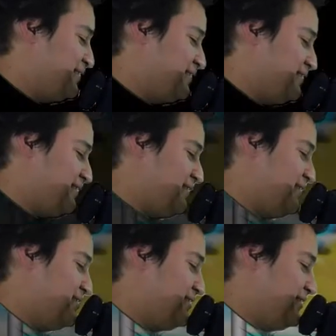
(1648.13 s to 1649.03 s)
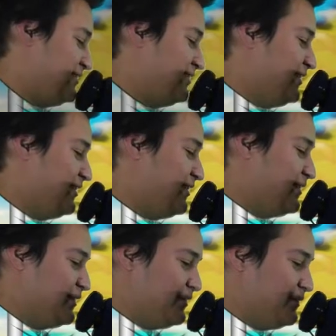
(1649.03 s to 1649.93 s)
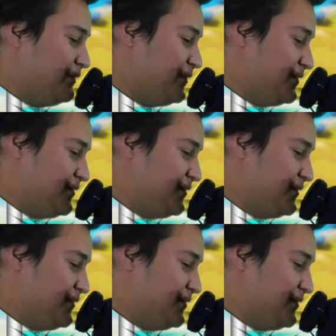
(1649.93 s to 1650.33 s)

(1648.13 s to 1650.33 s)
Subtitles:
This person isn't speaking.